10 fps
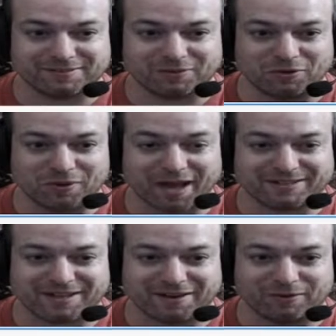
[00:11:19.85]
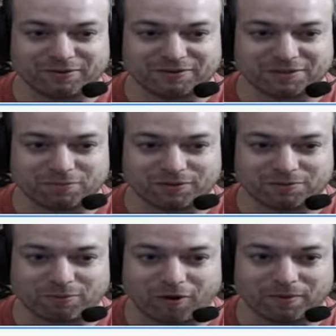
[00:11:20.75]
You exile someone's
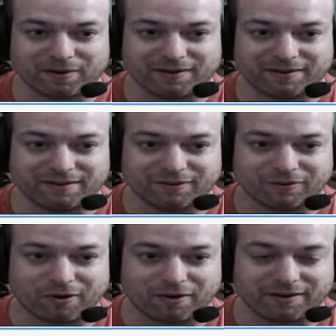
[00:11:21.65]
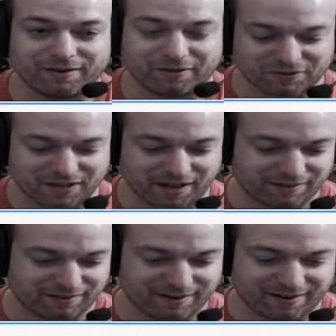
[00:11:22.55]
permanent into their
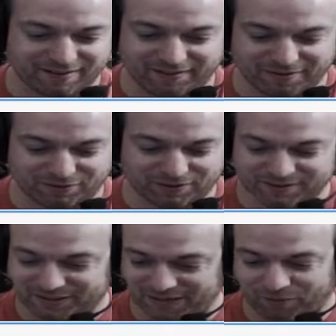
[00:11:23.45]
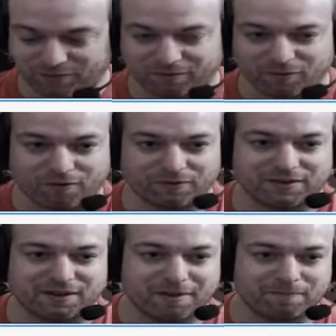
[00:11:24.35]
deck, and then they have to take whatever off
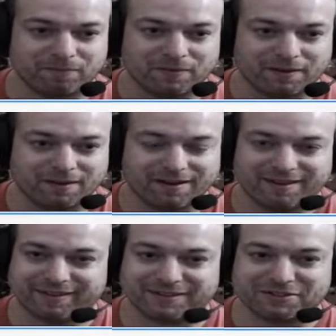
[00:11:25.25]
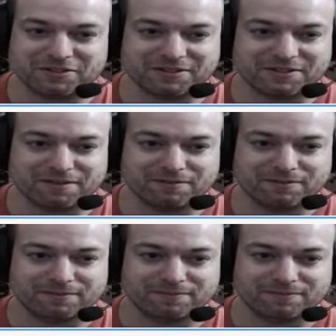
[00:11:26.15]
the top. I think that's good stuff.